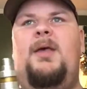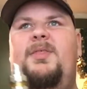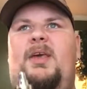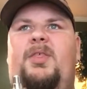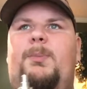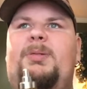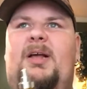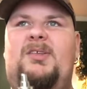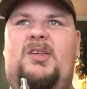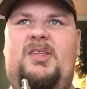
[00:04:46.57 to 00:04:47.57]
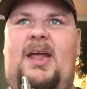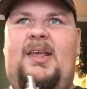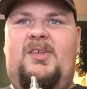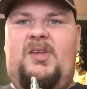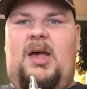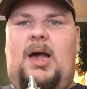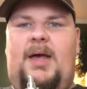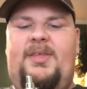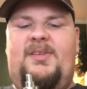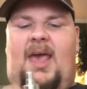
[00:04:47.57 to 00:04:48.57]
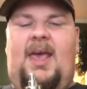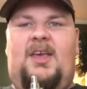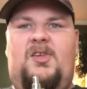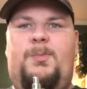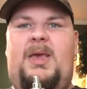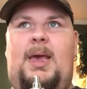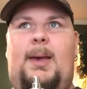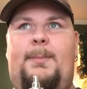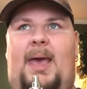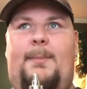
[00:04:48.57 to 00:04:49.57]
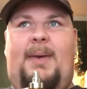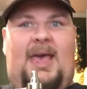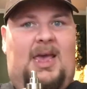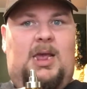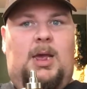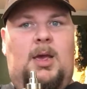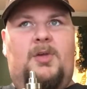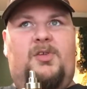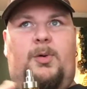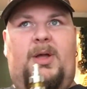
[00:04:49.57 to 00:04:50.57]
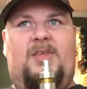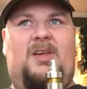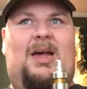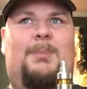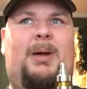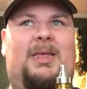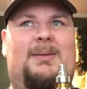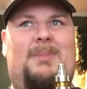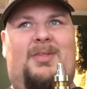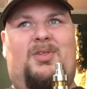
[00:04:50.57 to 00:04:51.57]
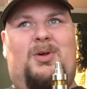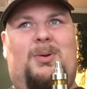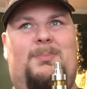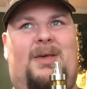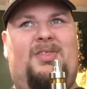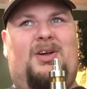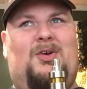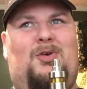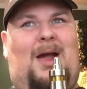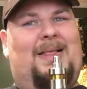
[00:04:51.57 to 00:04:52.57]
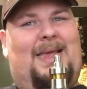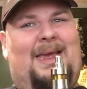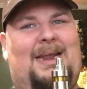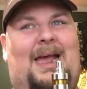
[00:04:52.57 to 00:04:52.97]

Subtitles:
The other plus is that it's the tank is PMMA, so it's polymethyl methacrylate.